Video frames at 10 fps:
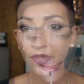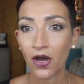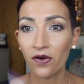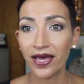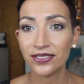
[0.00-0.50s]

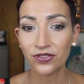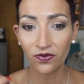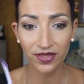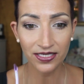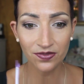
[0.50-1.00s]
Okay,
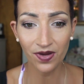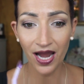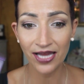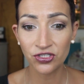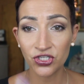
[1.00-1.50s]
so this one
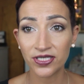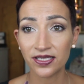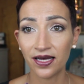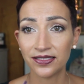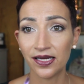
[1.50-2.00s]
I just
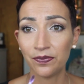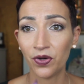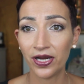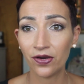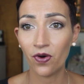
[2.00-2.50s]
got done
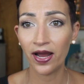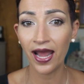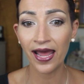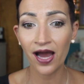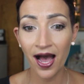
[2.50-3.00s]
putting on
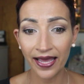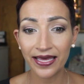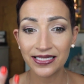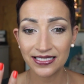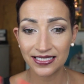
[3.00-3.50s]
and I
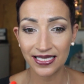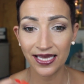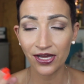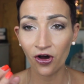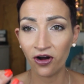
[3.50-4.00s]
can
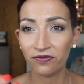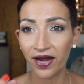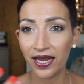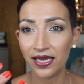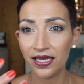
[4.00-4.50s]
see it
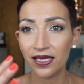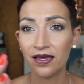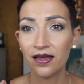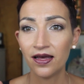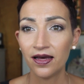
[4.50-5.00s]
already.
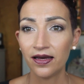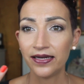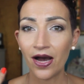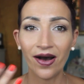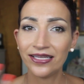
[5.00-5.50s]

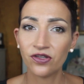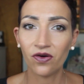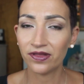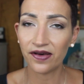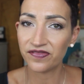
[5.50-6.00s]
Now, I
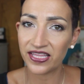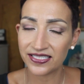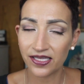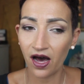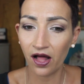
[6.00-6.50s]
don't love
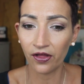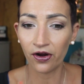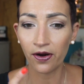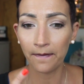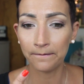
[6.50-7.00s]
this
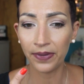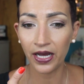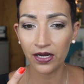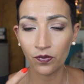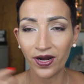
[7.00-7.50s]
color,
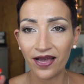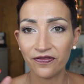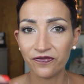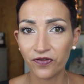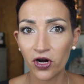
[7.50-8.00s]
but when I
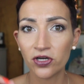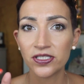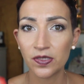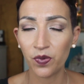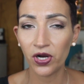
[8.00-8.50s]

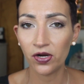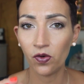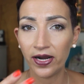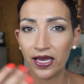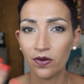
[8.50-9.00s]
first put it
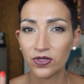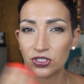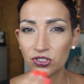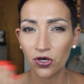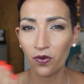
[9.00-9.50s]
on, it was
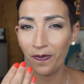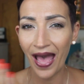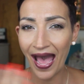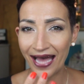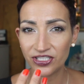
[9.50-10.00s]
so
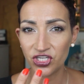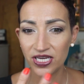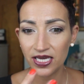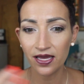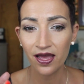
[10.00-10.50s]

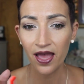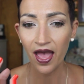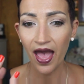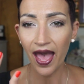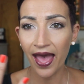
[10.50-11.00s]
patchy.
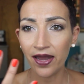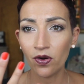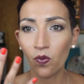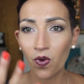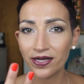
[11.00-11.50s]

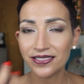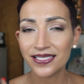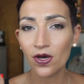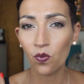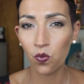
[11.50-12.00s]
And
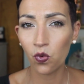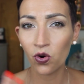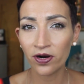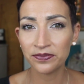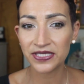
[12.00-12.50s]
once it
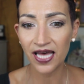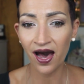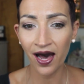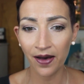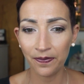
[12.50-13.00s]
warms
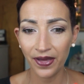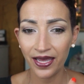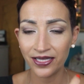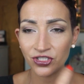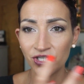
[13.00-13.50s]
up,
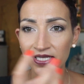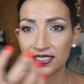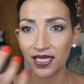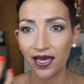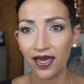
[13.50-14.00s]
it
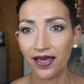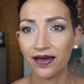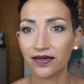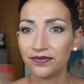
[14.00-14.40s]
just like,